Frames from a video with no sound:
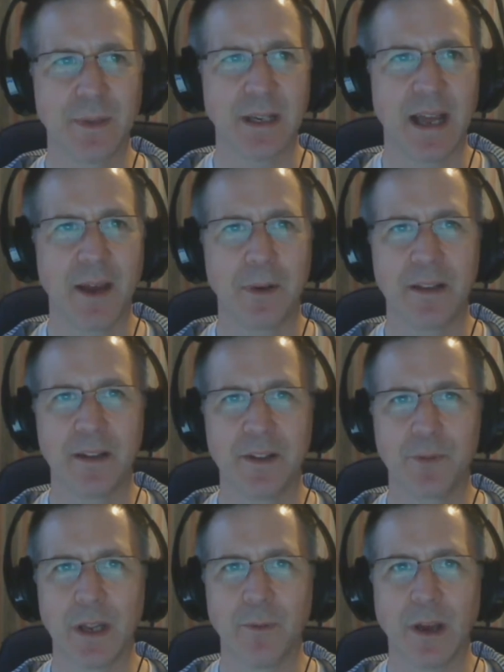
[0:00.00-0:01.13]
has been happening
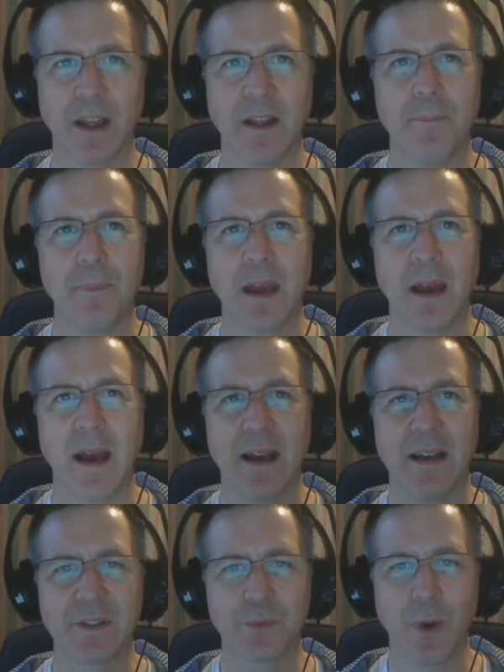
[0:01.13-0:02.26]
this week? Well,
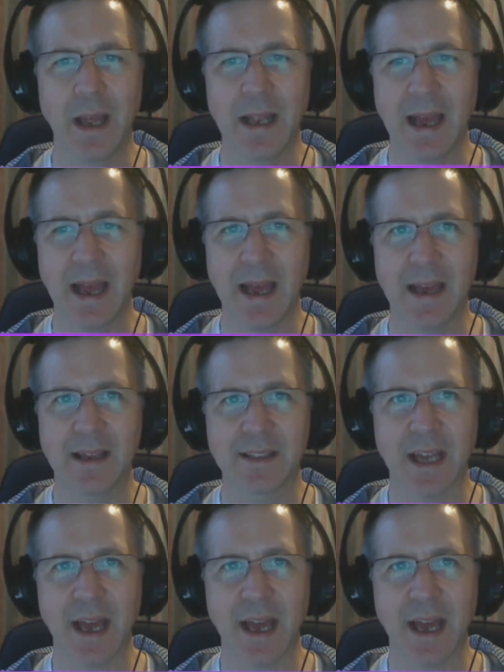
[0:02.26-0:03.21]
as well as